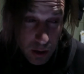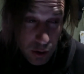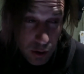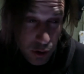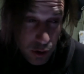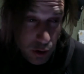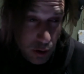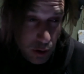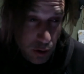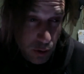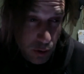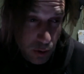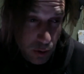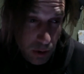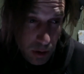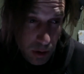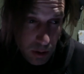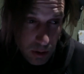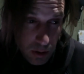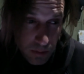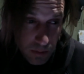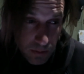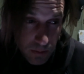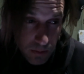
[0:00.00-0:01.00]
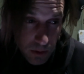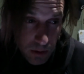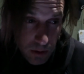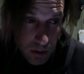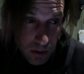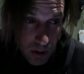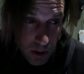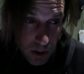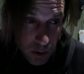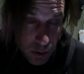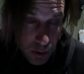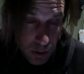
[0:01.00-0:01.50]
children,
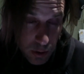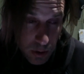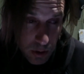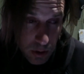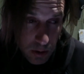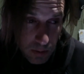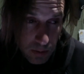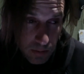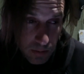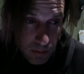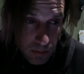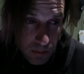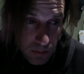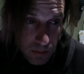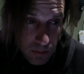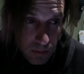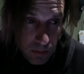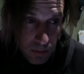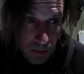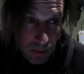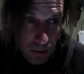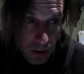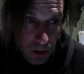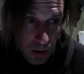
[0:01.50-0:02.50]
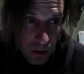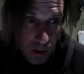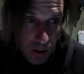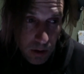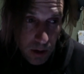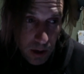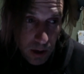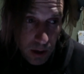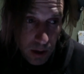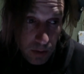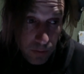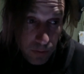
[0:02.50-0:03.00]
essentially, on
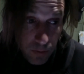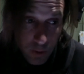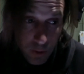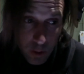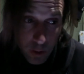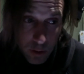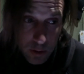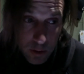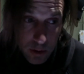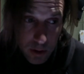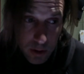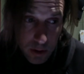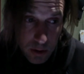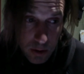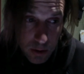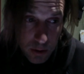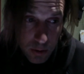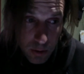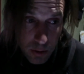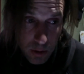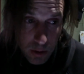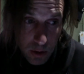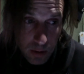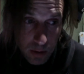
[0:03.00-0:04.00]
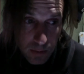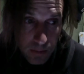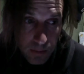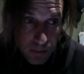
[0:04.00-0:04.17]
a false history,